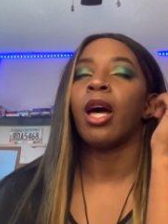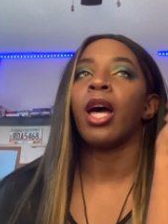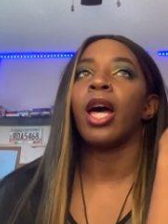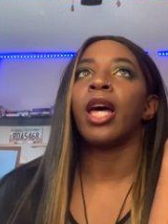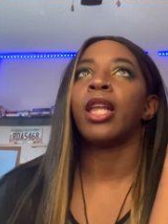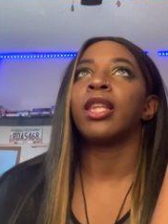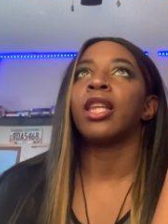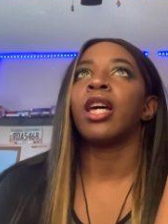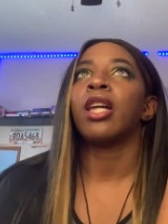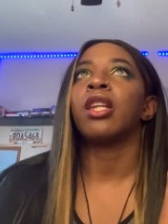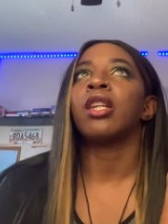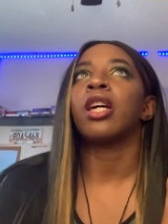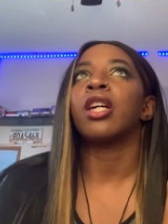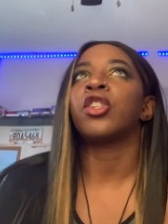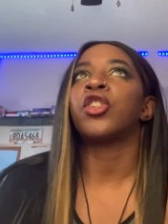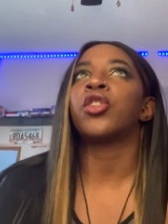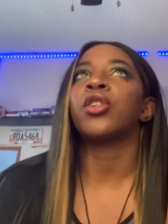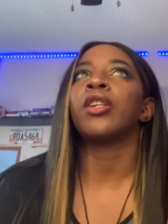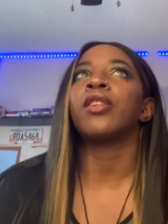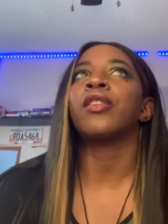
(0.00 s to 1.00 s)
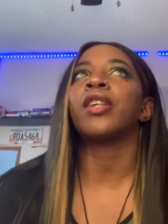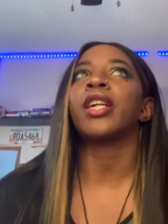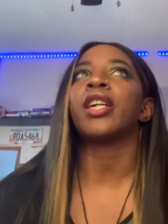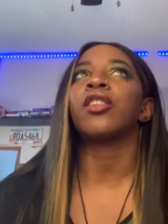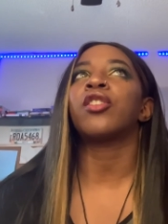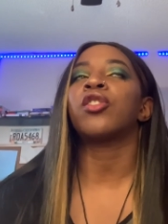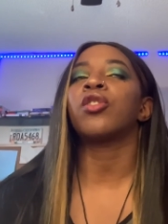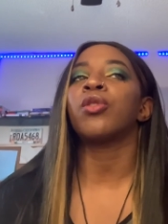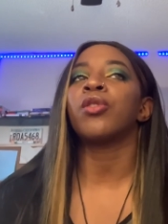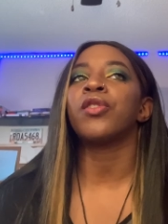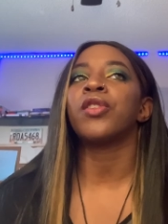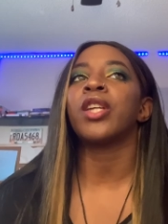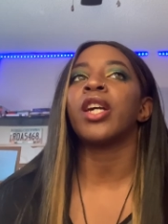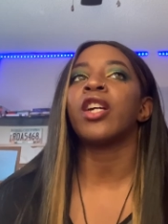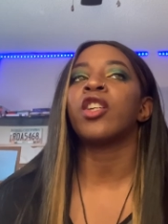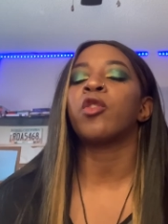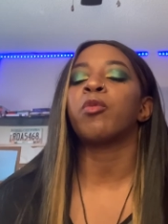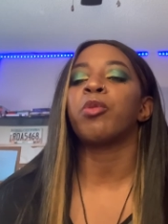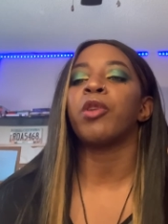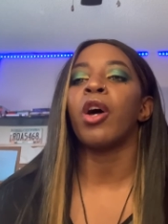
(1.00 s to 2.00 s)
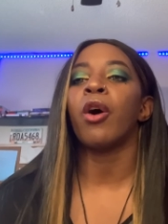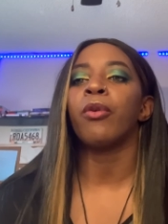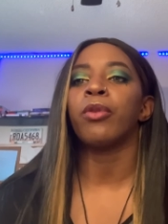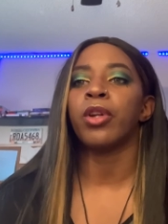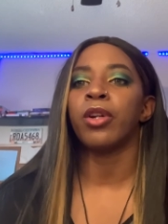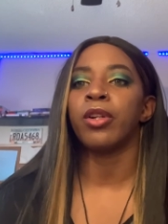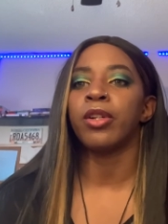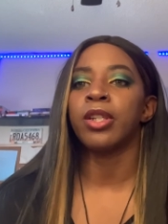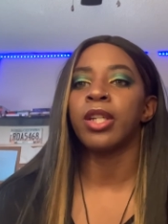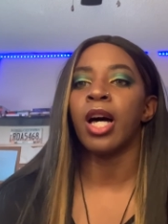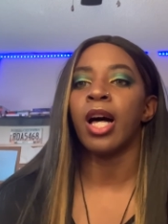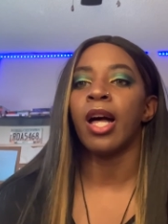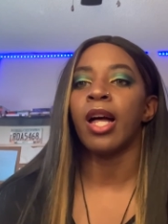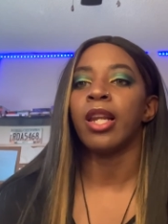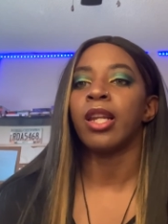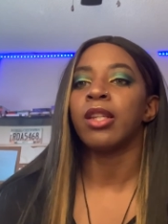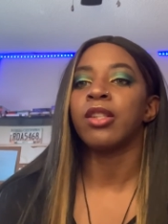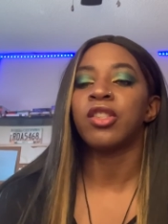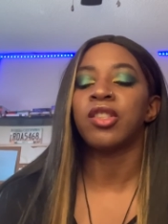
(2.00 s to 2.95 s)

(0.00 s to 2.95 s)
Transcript: And then it's like as soon as they explode, they're done.